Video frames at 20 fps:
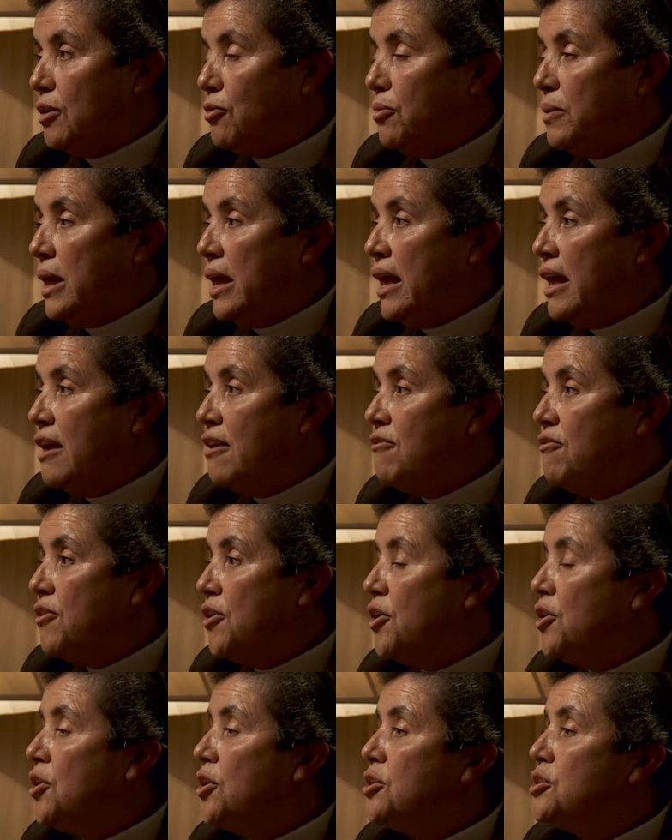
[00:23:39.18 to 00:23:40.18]
our
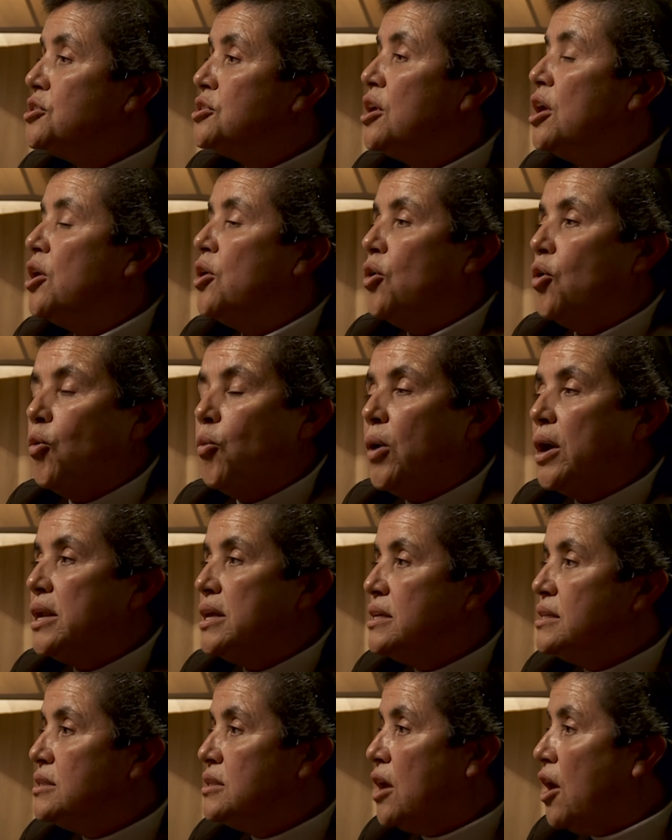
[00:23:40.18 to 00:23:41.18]
behaviors or
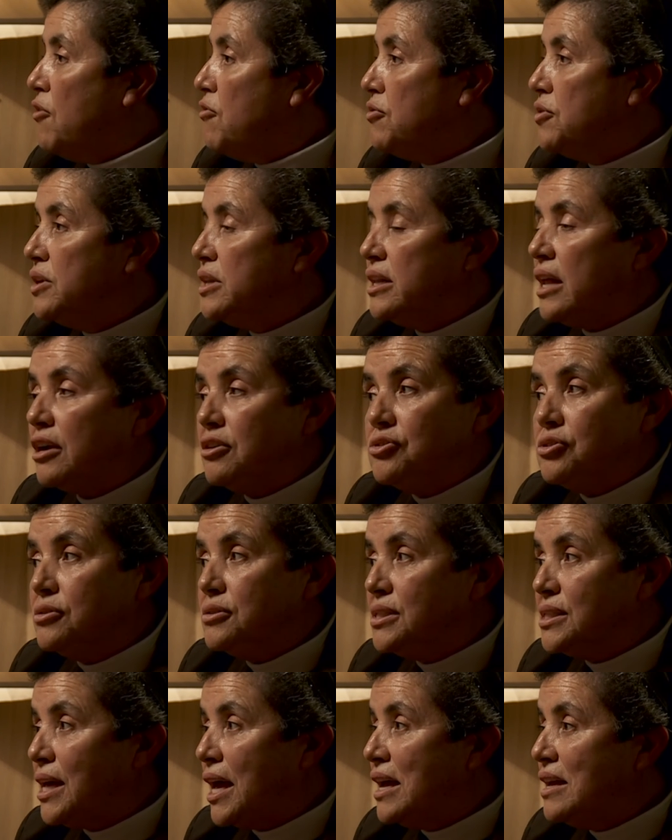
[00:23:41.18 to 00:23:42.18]
what is suffering in our
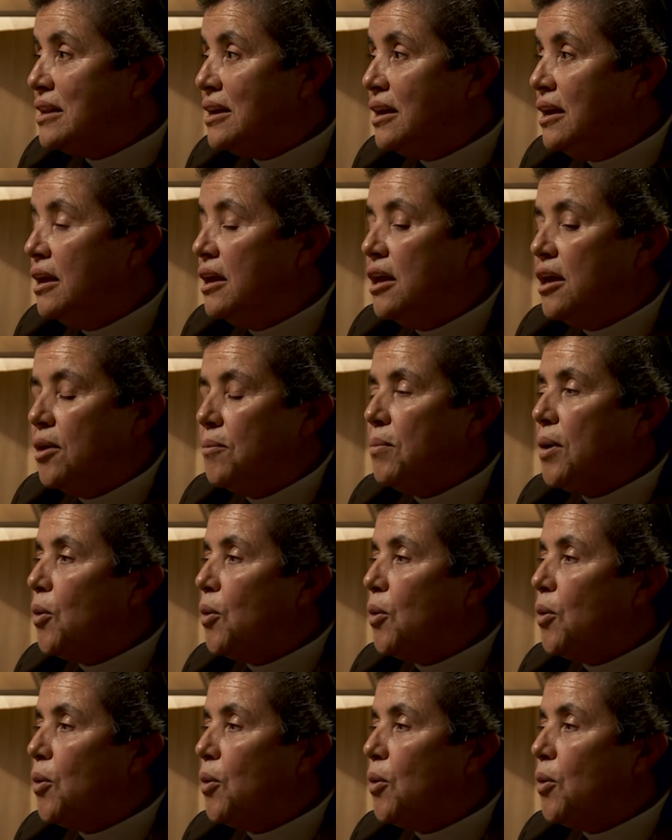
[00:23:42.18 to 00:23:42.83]
society.